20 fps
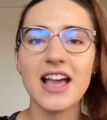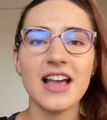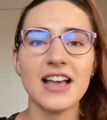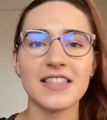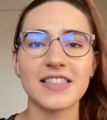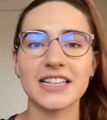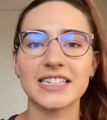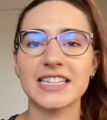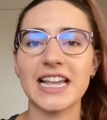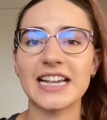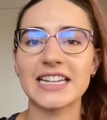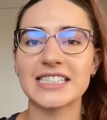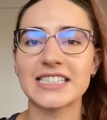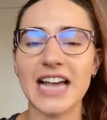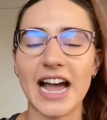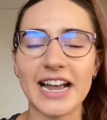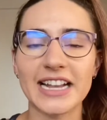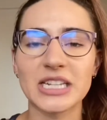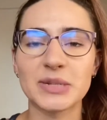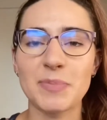This is a
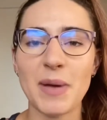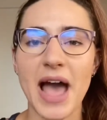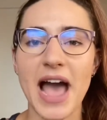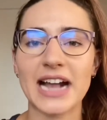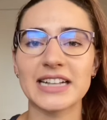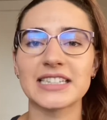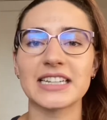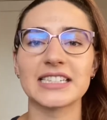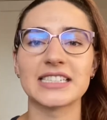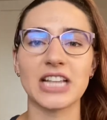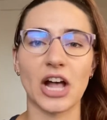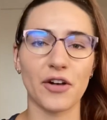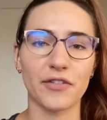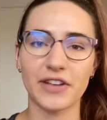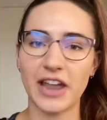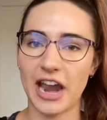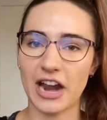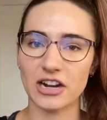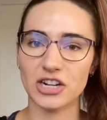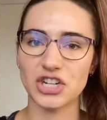science-backed
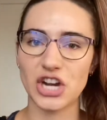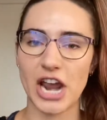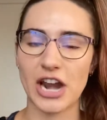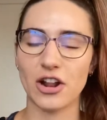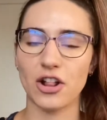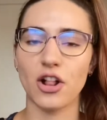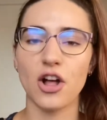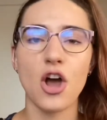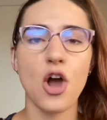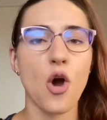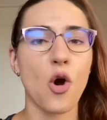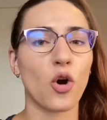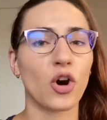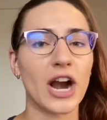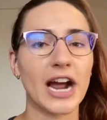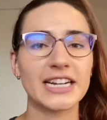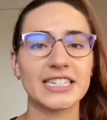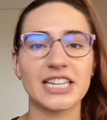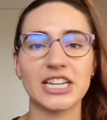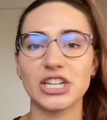self-care channel where
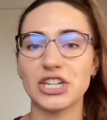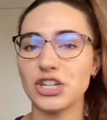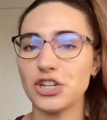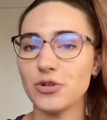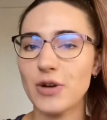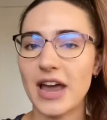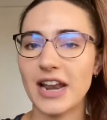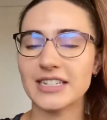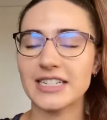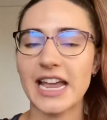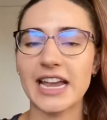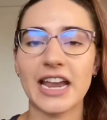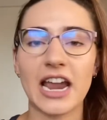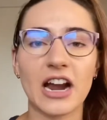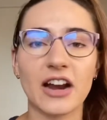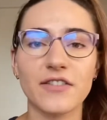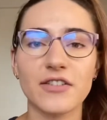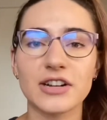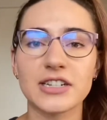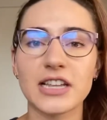I teach you how to take care
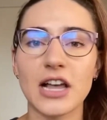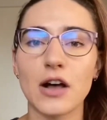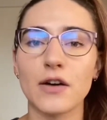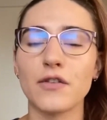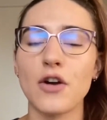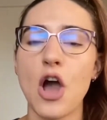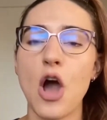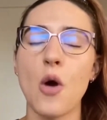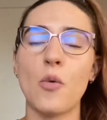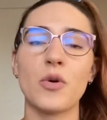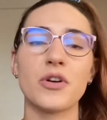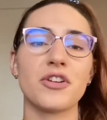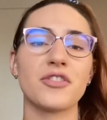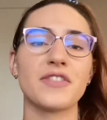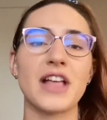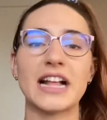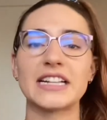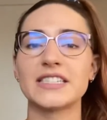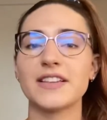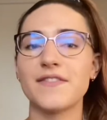of yourself, whether
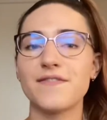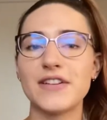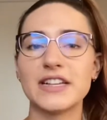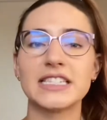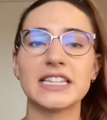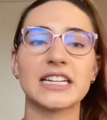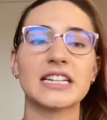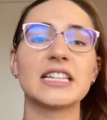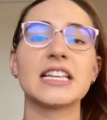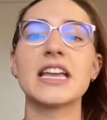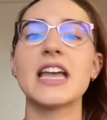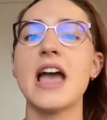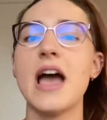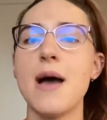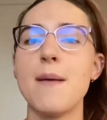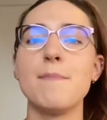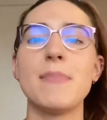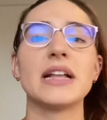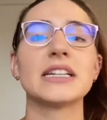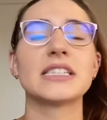that's physically,
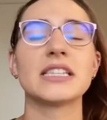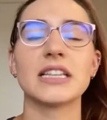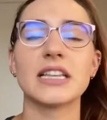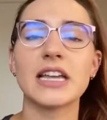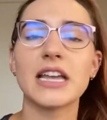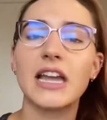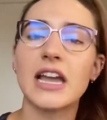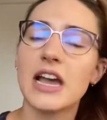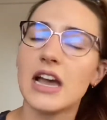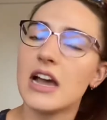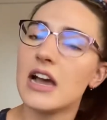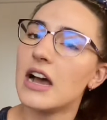mentally,